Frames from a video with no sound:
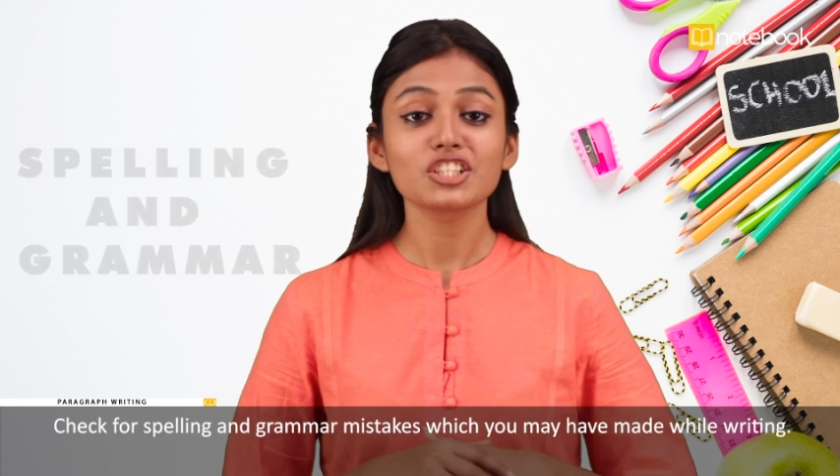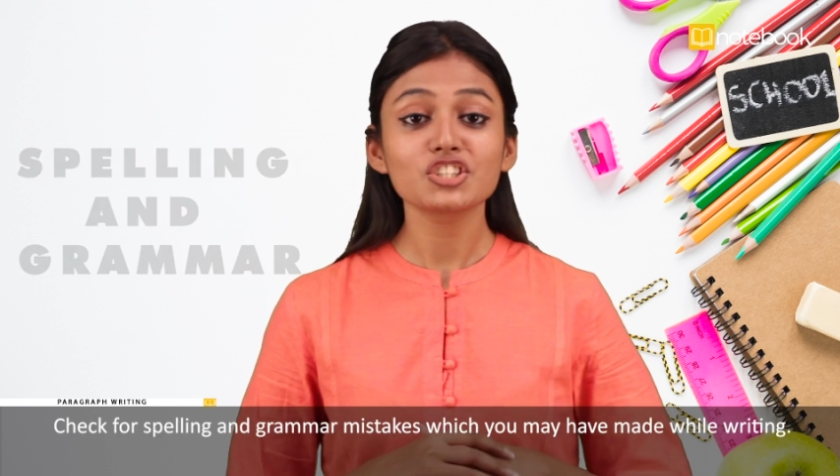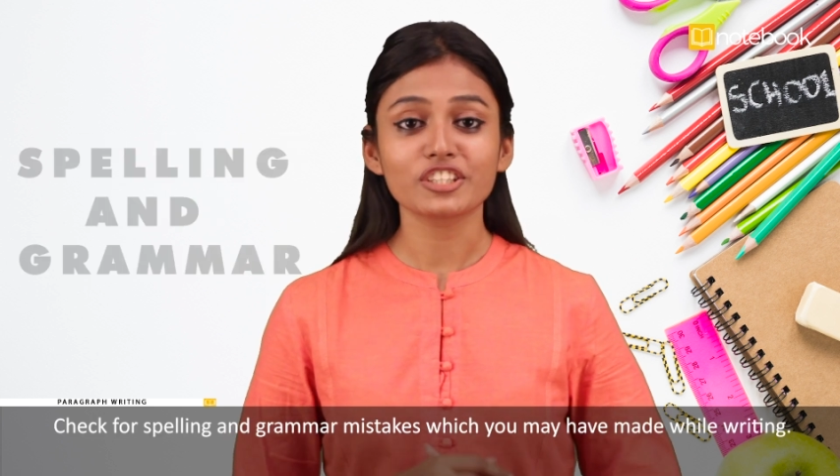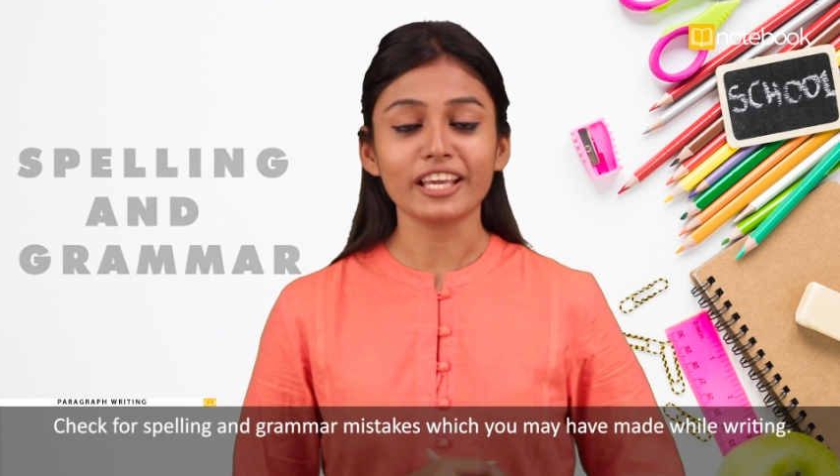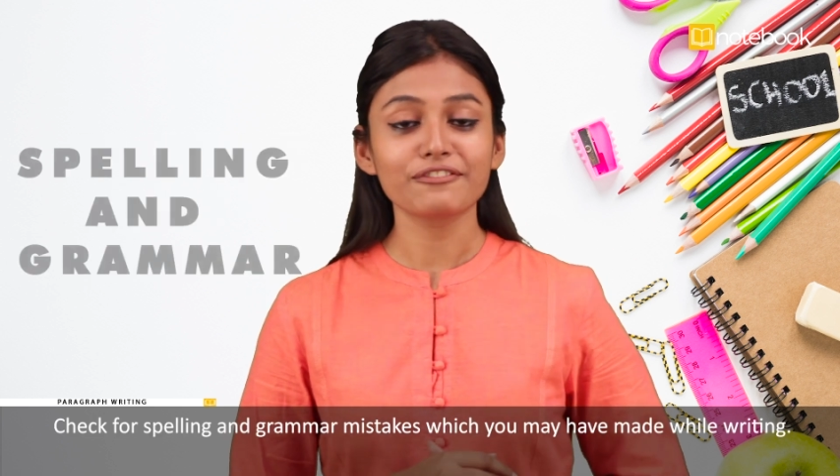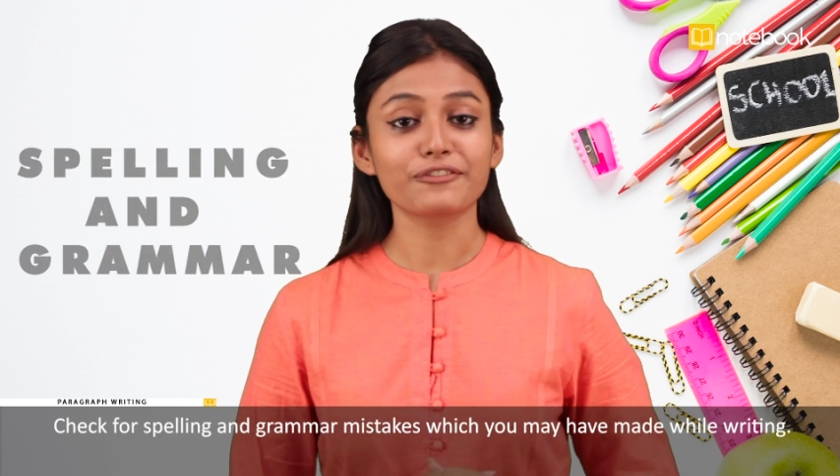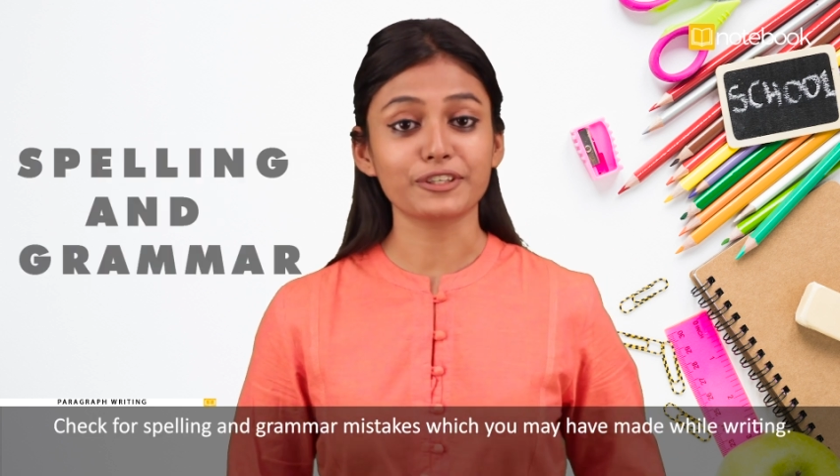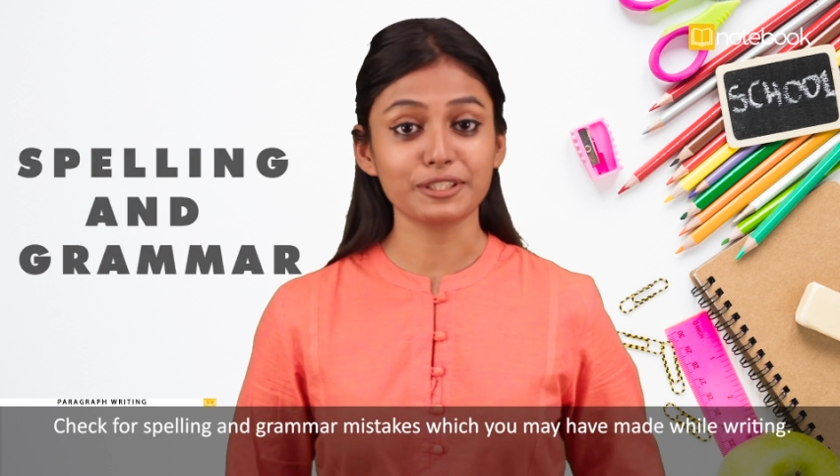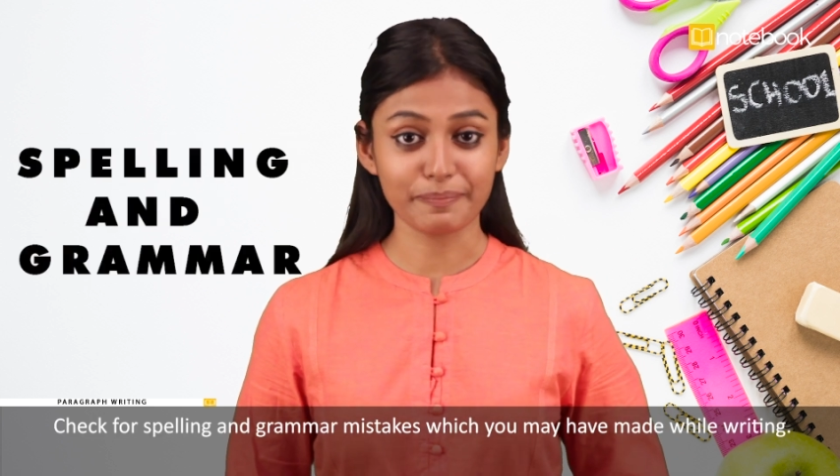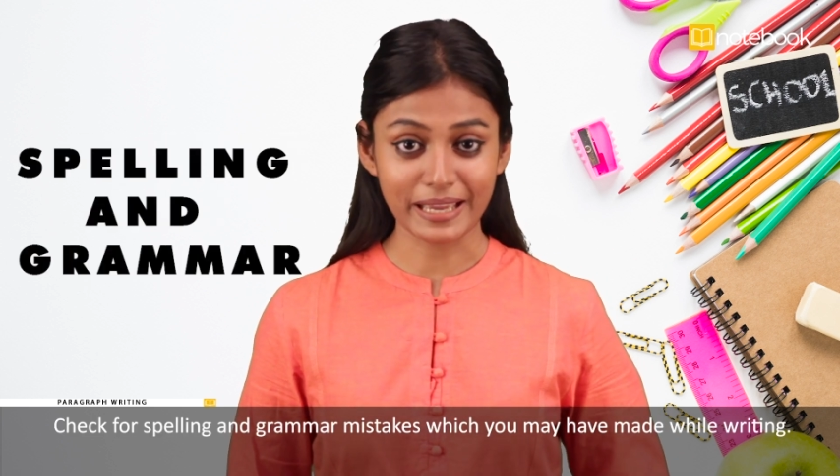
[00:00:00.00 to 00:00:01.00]
Check for
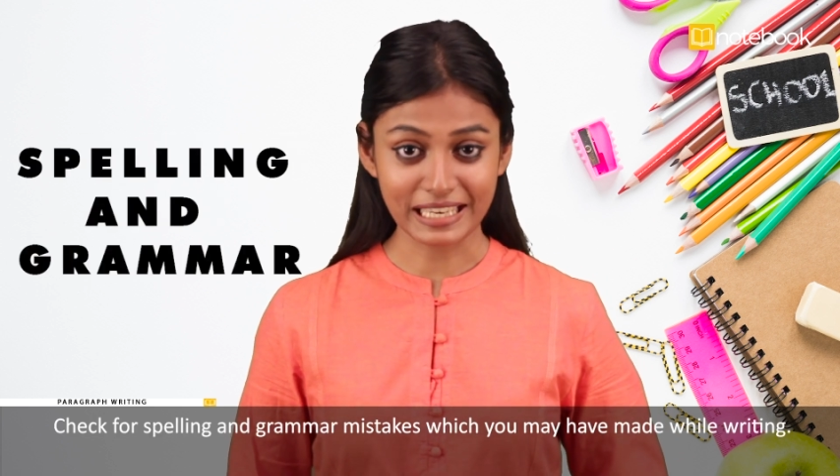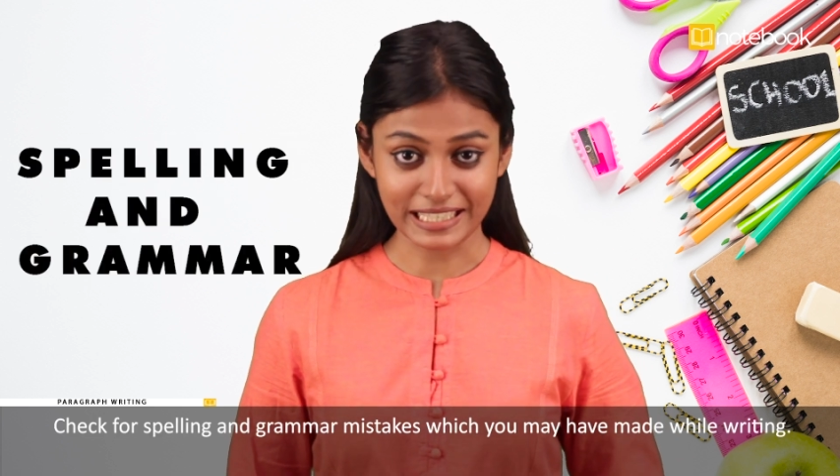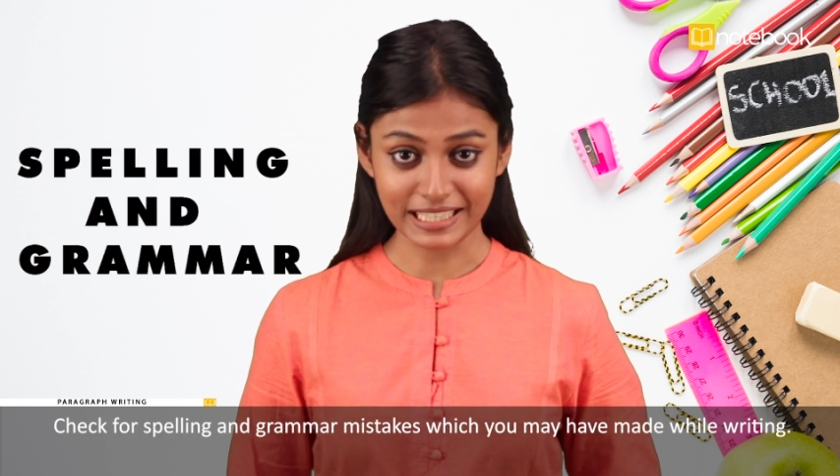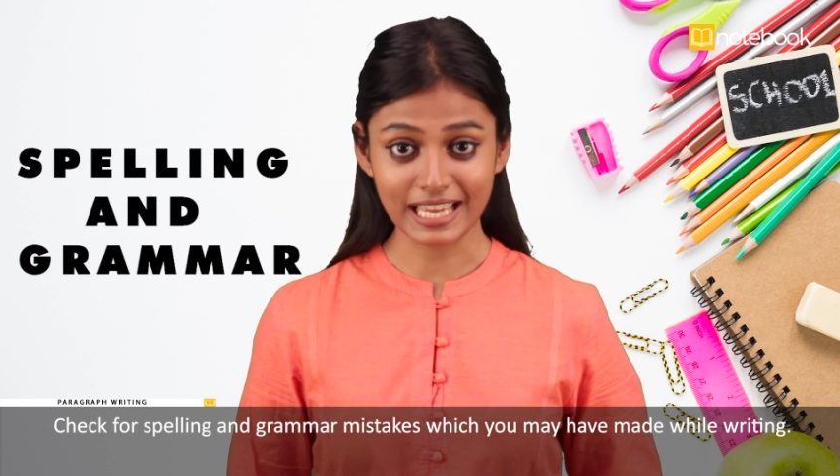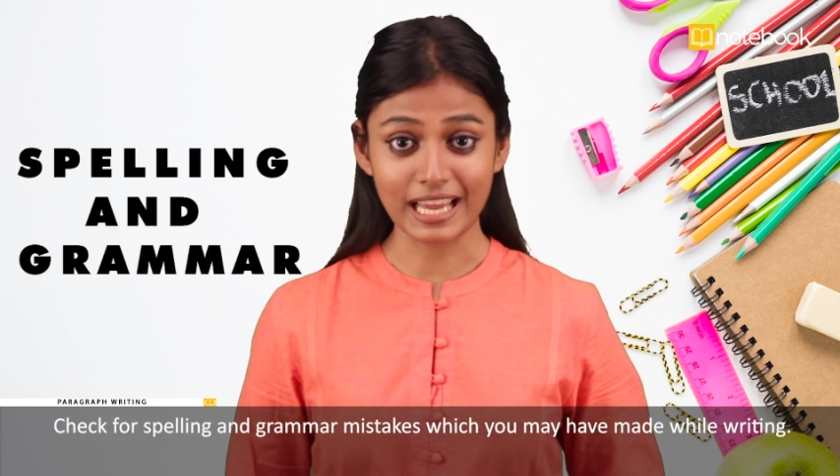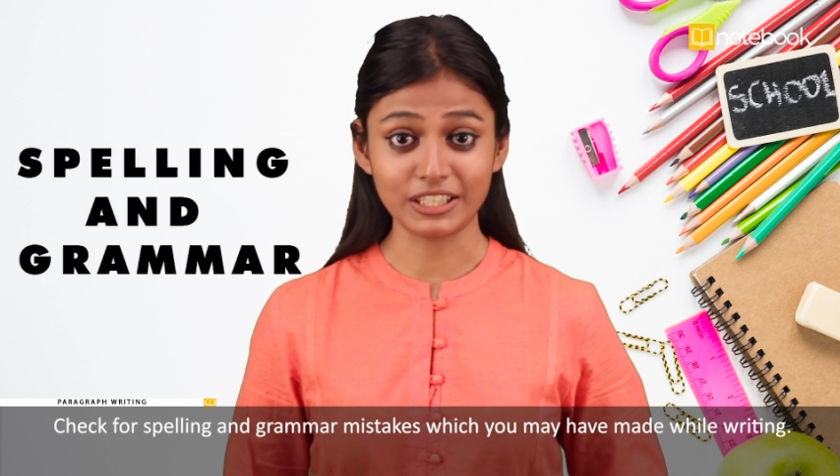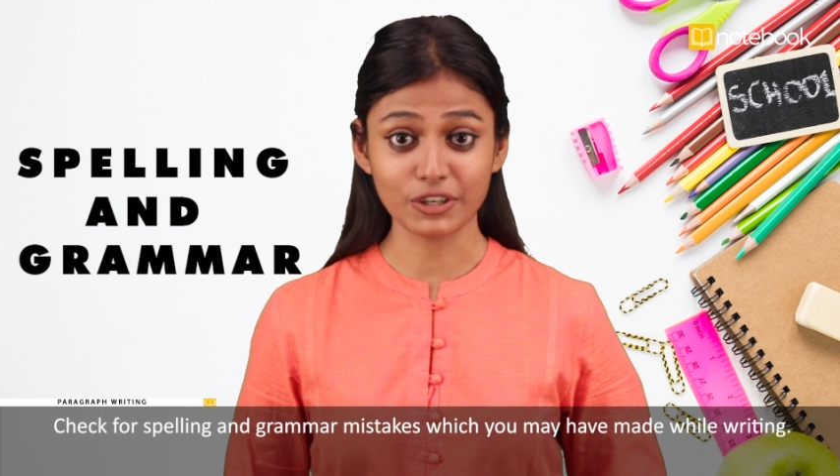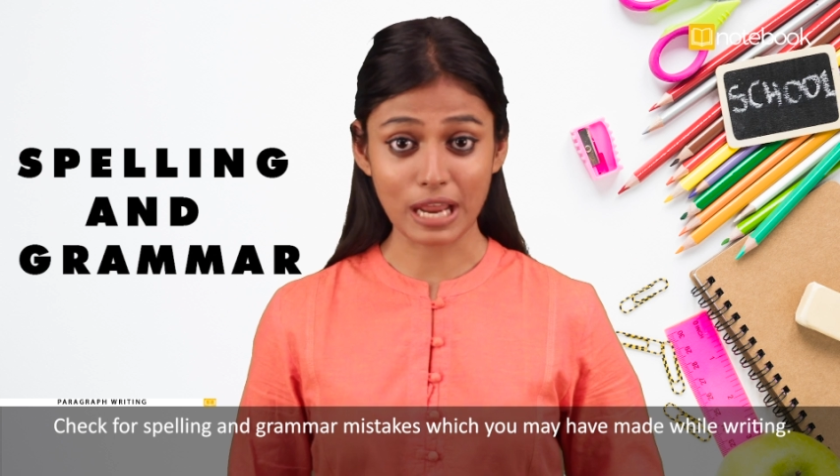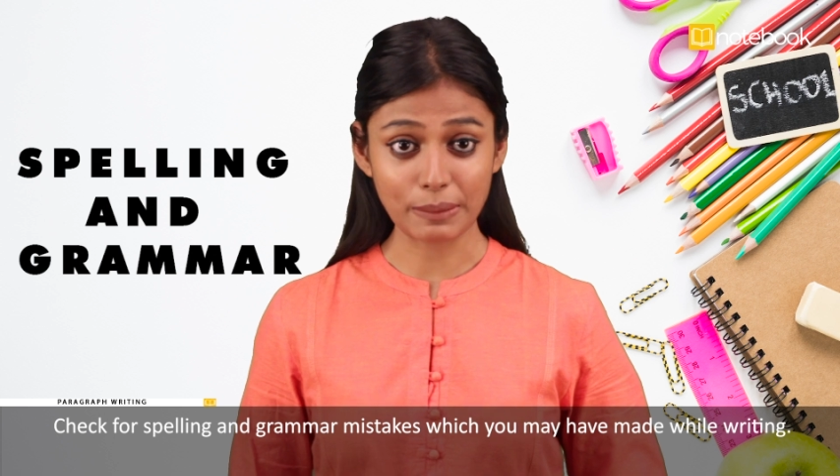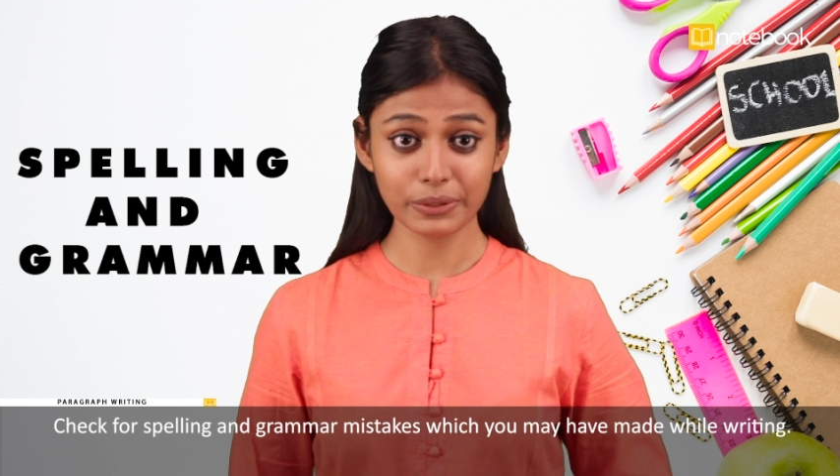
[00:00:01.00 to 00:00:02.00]
spelling and
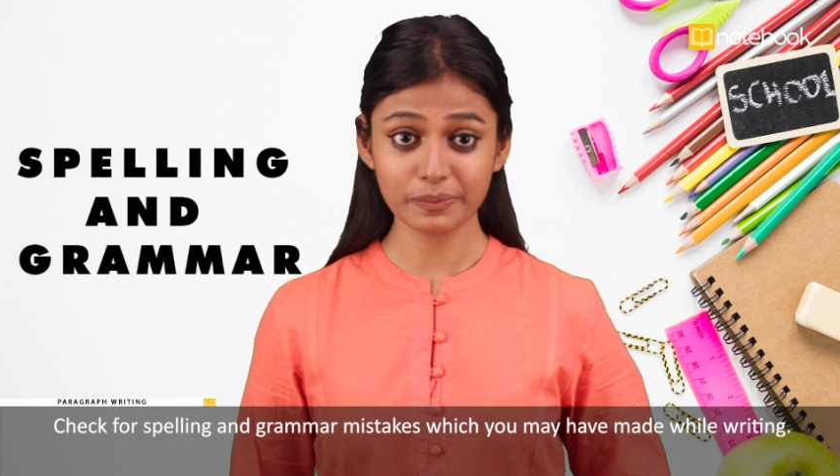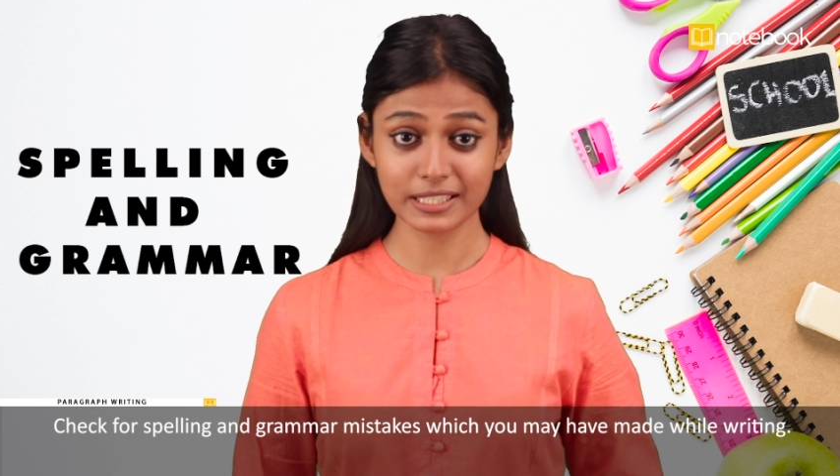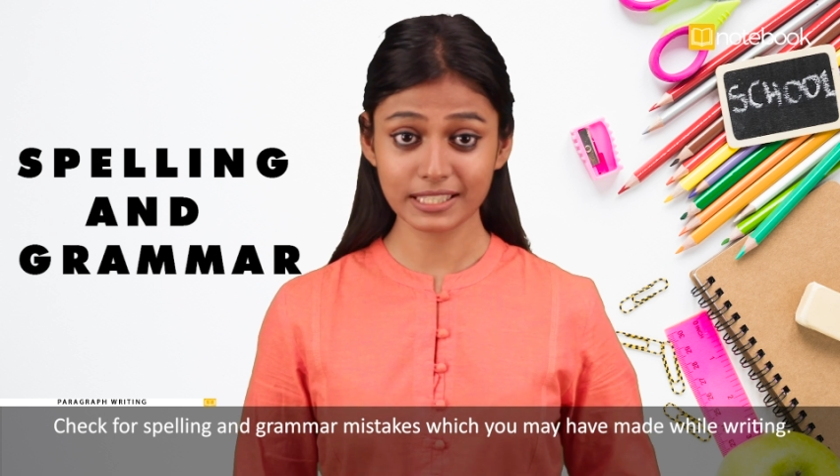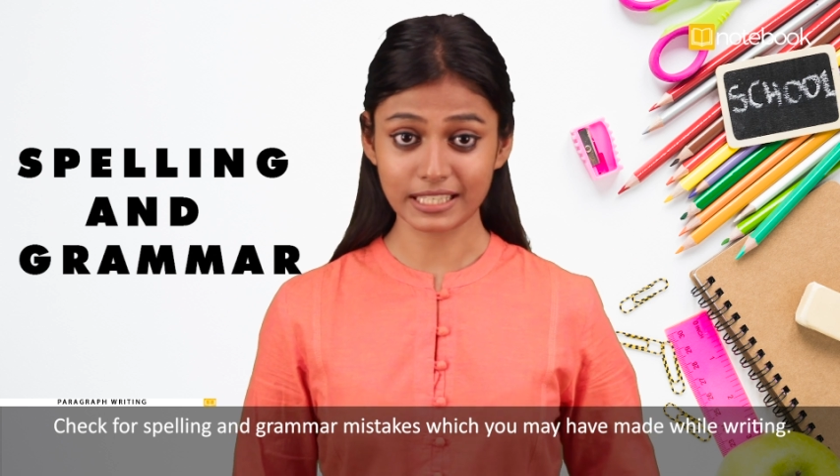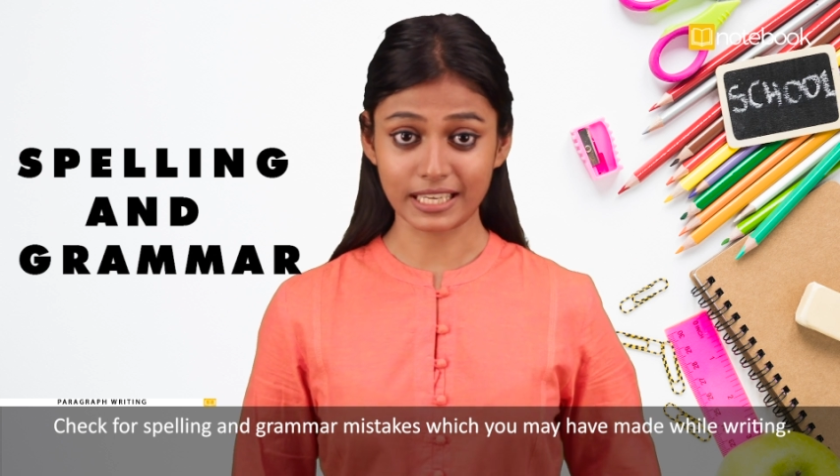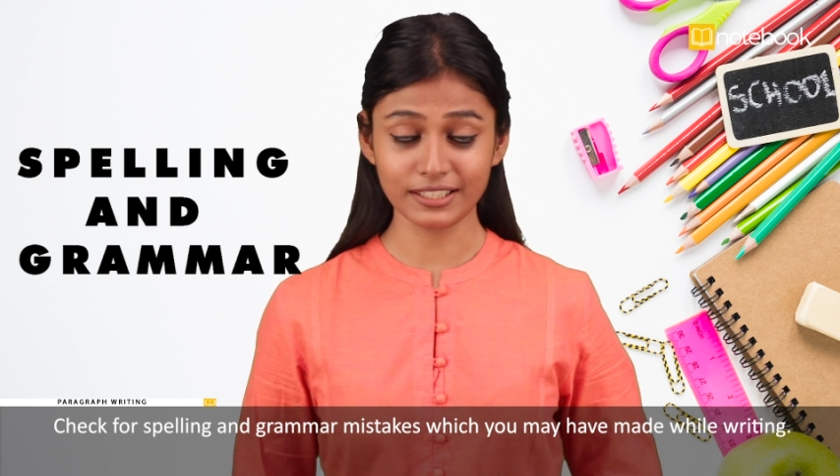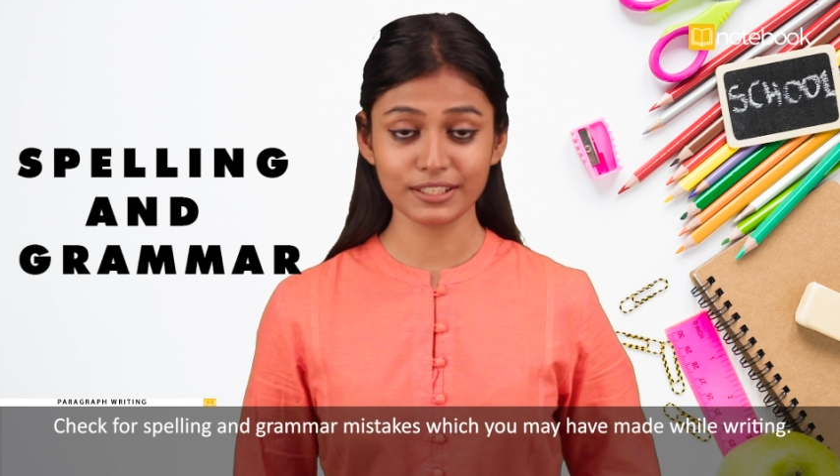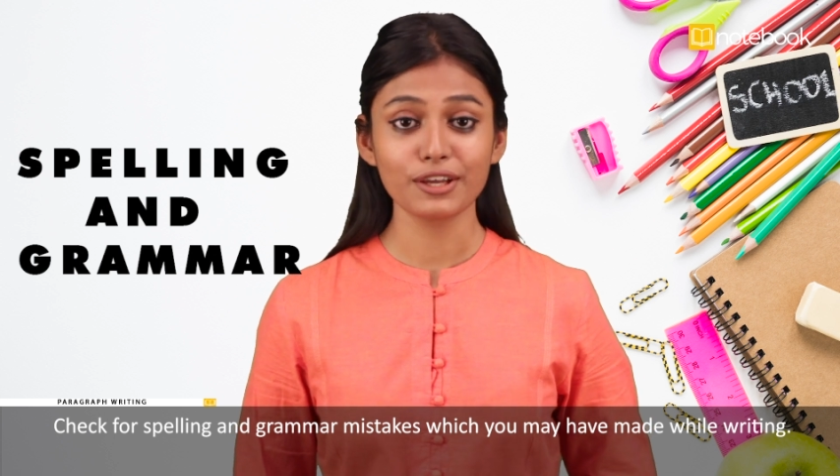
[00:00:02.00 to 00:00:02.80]
grammar mistakes